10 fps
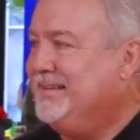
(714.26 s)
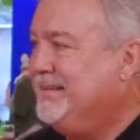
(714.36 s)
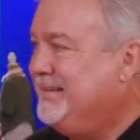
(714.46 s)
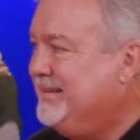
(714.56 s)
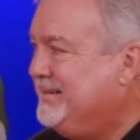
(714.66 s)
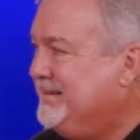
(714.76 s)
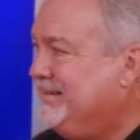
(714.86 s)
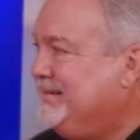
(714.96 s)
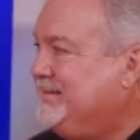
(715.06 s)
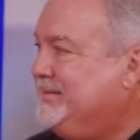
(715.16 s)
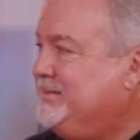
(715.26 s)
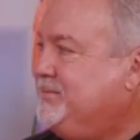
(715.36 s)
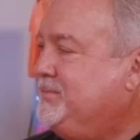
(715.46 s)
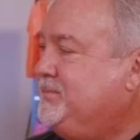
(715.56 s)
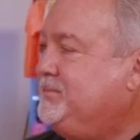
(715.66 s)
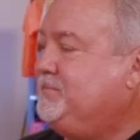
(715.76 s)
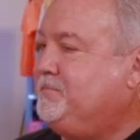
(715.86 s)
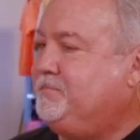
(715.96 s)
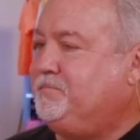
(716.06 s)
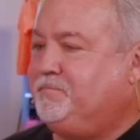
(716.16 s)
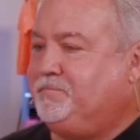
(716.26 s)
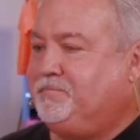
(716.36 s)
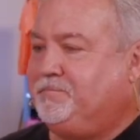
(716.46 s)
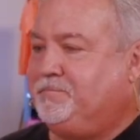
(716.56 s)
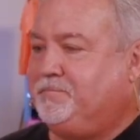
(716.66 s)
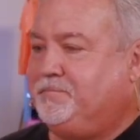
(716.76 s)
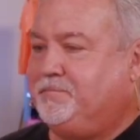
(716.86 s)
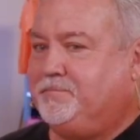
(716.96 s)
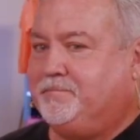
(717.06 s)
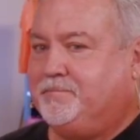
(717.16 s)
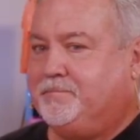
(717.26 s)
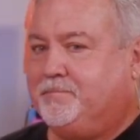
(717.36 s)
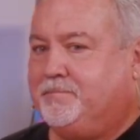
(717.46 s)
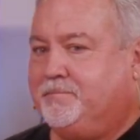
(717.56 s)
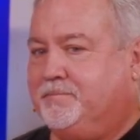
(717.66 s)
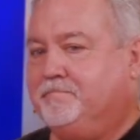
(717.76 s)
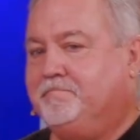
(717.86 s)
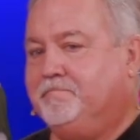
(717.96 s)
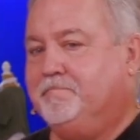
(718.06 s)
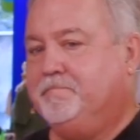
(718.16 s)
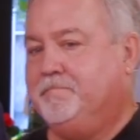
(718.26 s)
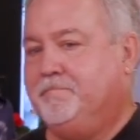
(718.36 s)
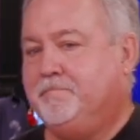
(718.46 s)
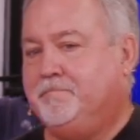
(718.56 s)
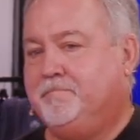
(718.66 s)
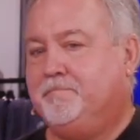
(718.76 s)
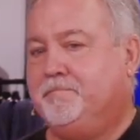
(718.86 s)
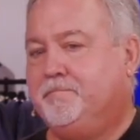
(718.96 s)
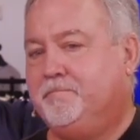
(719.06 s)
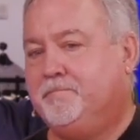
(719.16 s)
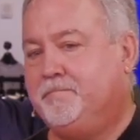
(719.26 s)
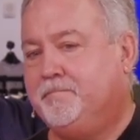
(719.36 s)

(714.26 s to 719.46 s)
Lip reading: This person isn't speaking.